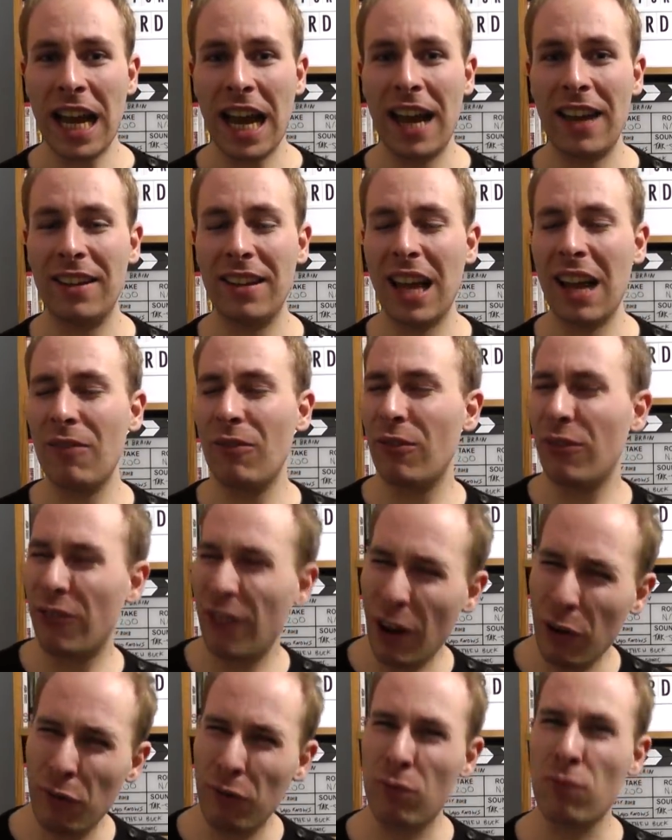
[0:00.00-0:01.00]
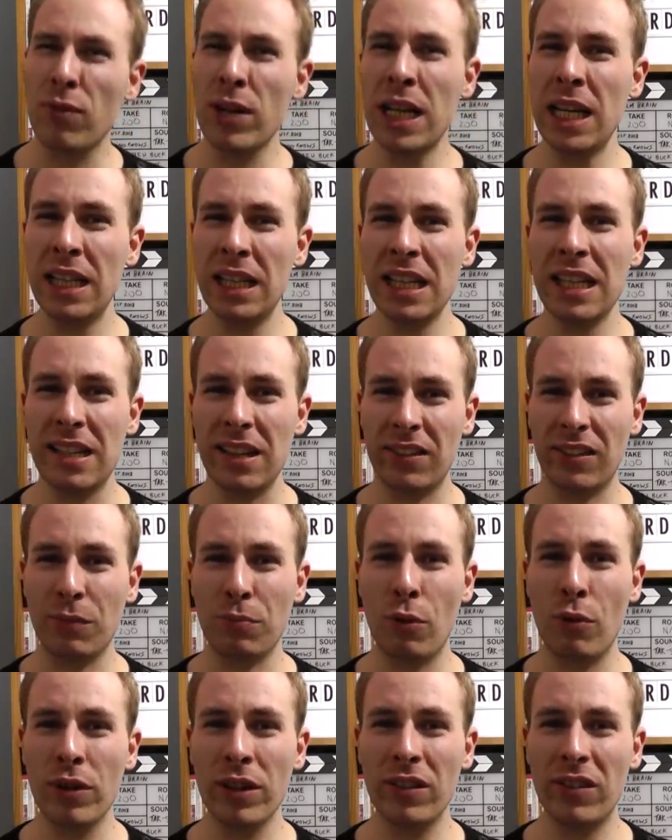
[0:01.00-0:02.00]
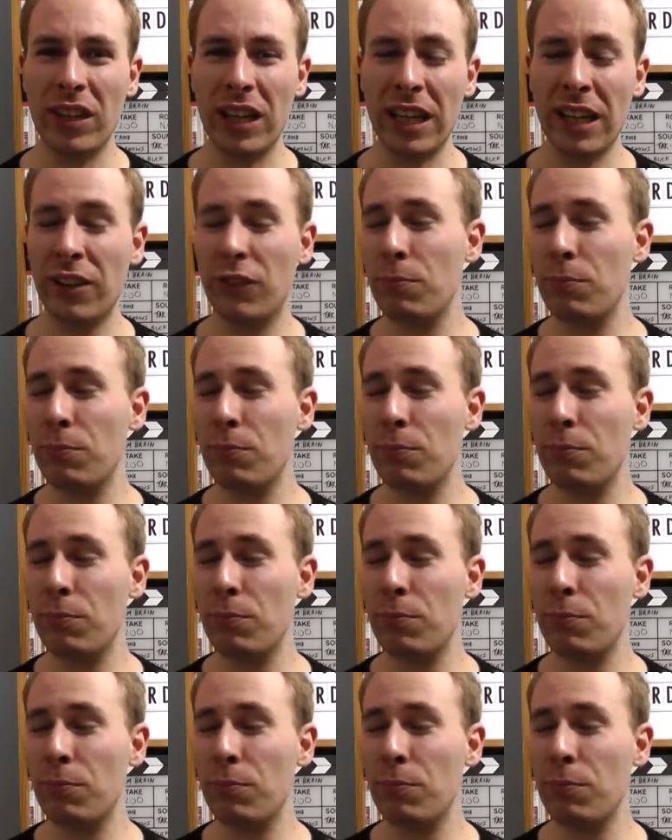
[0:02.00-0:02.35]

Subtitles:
and that felt really disappointing,